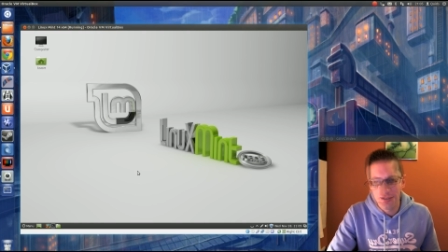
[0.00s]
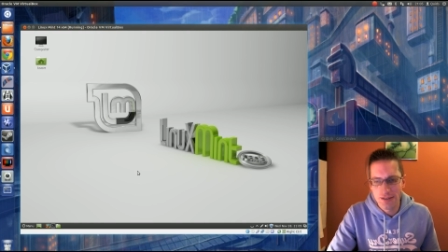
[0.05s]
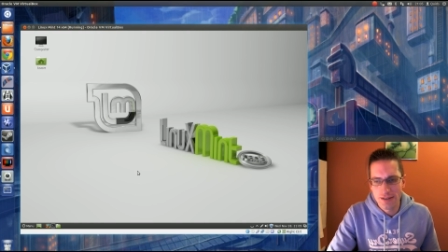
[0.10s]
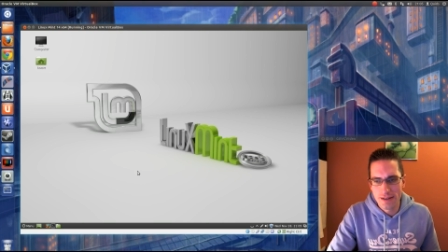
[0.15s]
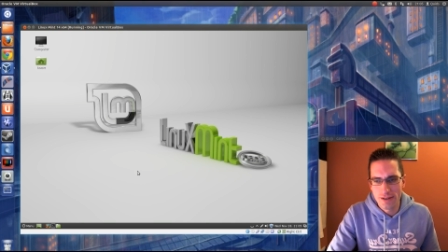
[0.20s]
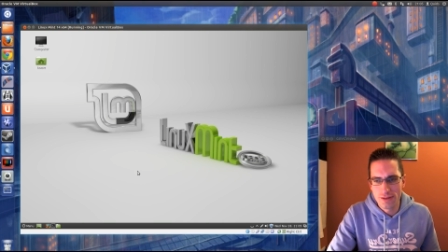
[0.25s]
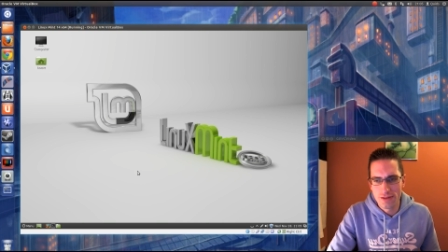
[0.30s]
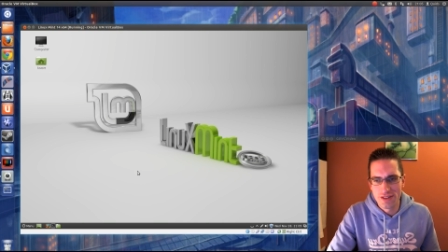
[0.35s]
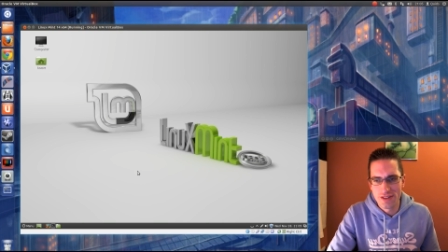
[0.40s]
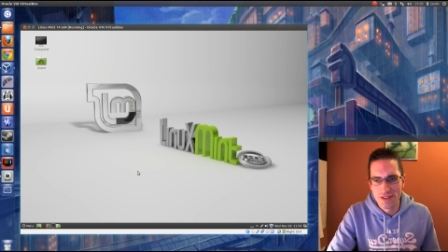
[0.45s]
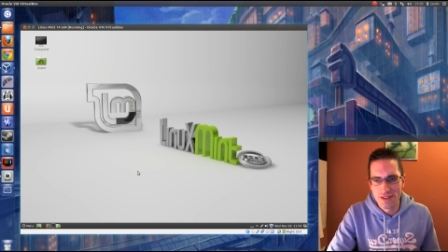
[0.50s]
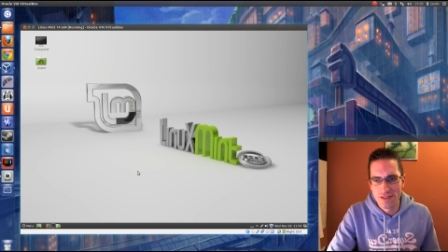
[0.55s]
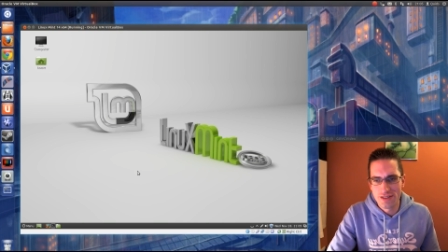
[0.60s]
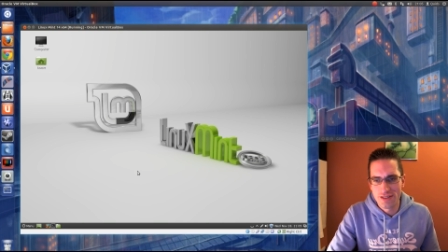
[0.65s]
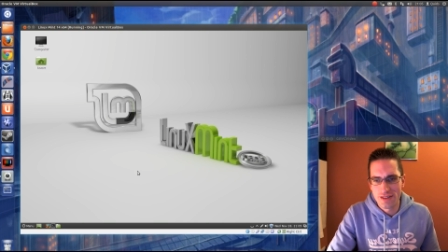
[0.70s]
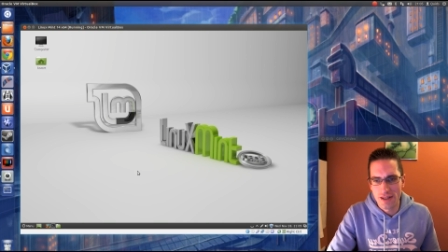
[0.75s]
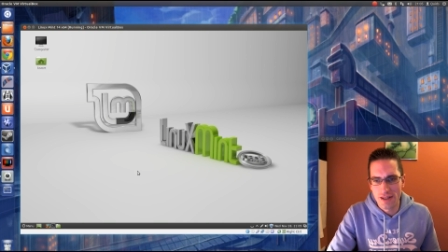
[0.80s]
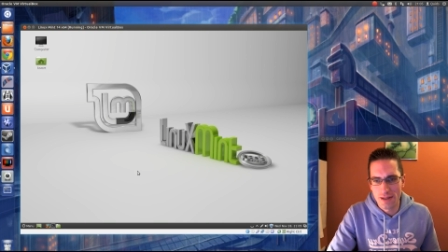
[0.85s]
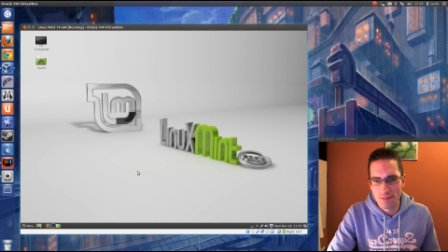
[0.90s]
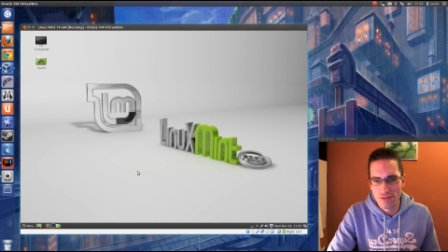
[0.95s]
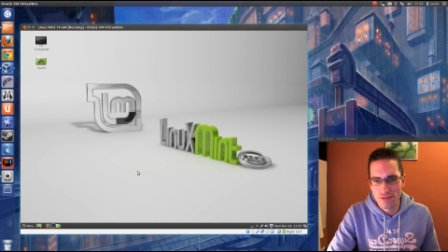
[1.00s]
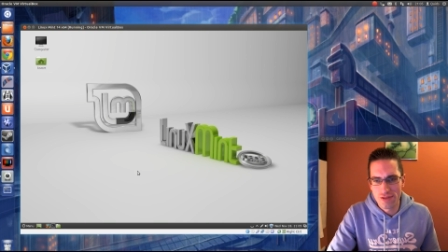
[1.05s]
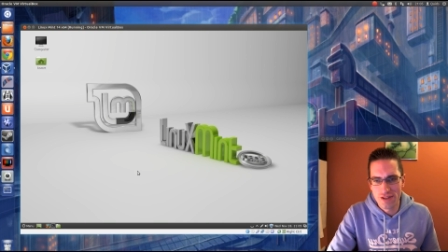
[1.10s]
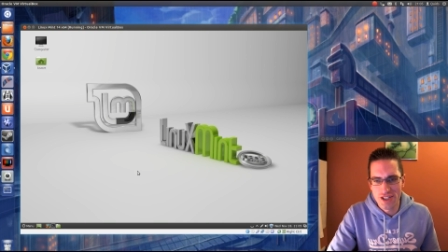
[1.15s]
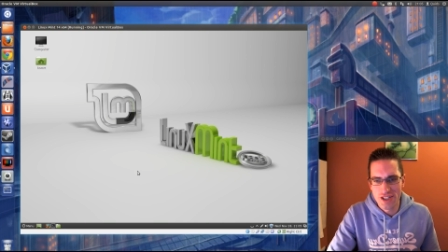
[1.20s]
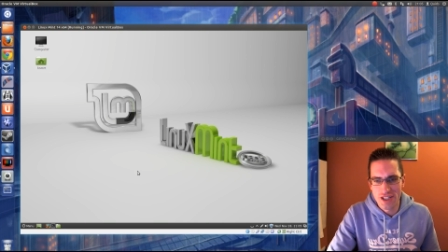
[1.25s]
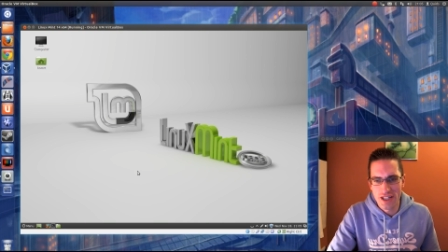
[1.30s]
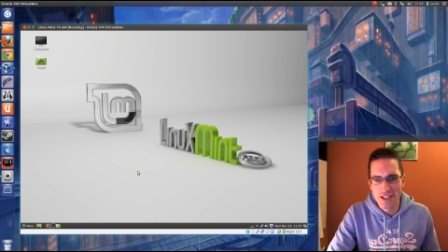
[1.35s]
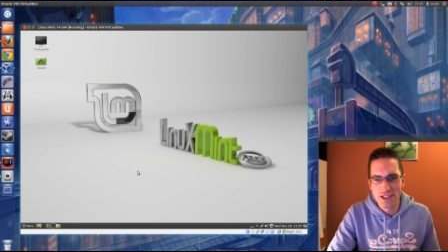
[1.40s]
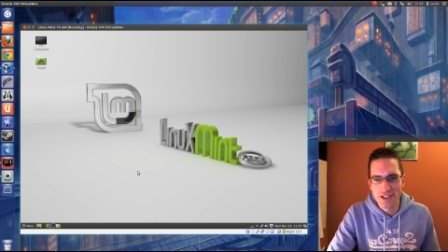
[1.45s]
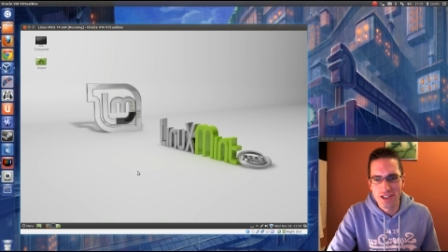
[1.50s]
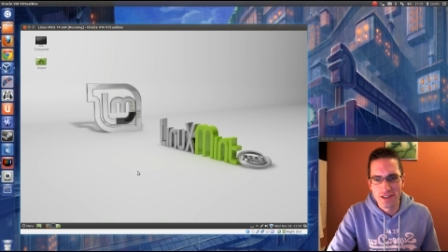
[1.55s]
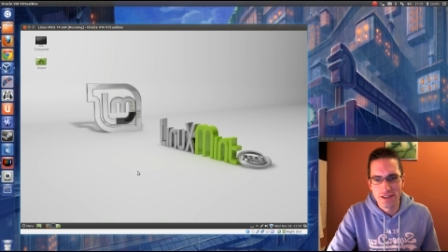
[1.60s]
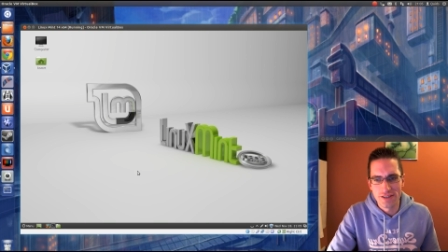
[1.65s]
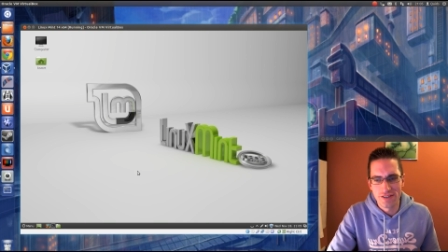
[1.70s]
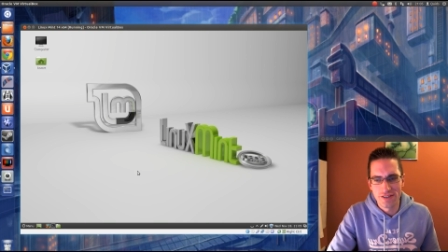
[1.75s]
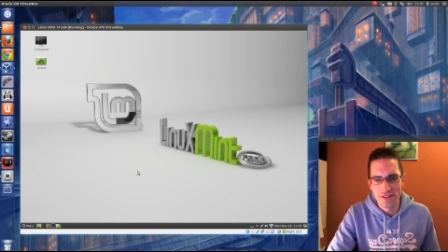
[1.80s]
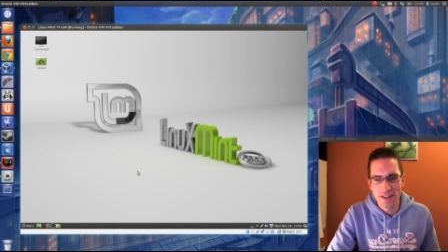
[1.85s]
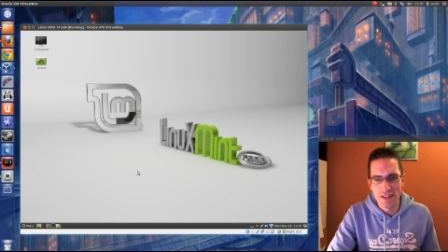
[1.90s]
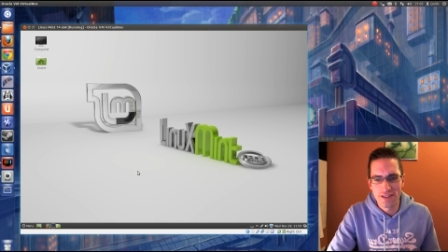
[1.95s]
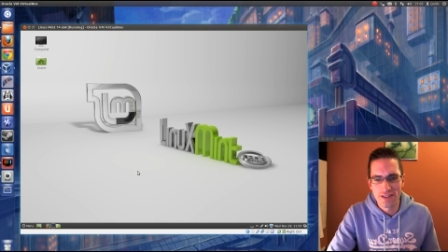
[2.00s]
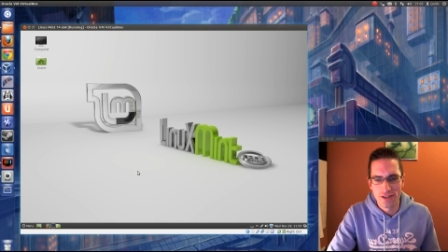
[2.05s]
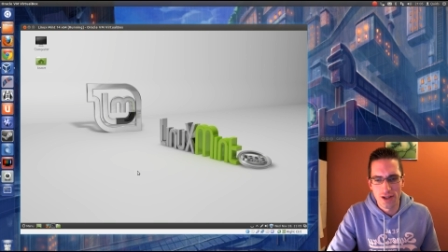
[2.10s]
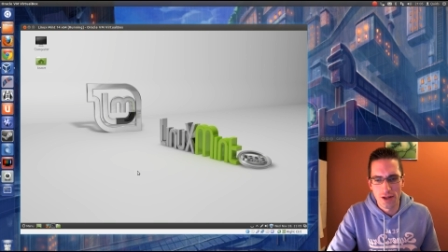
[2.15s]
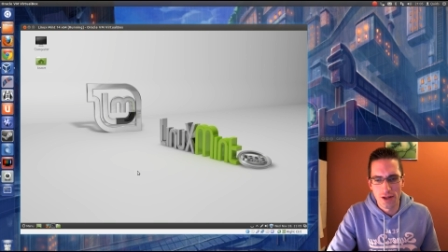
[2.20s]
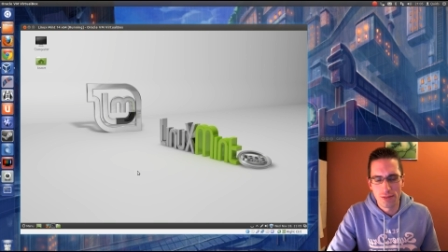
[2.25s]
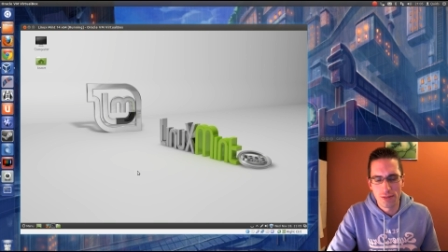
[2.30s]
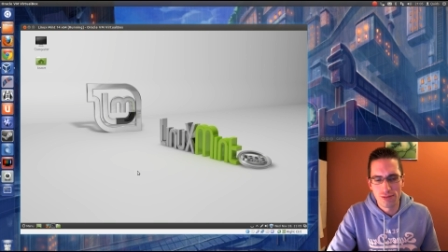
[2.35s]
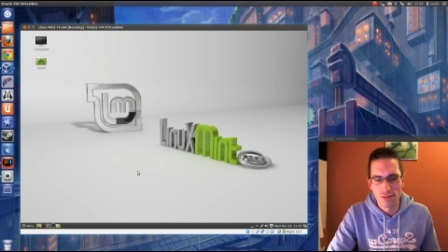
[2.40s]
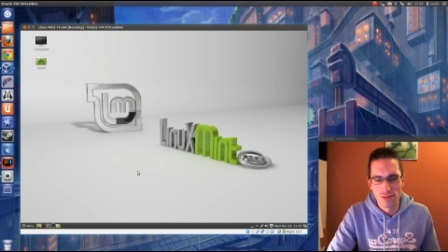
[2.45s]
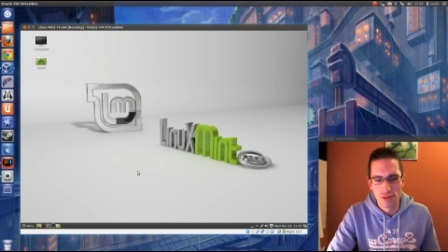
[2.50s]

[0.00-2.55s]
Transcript: Users' appreciation of desktop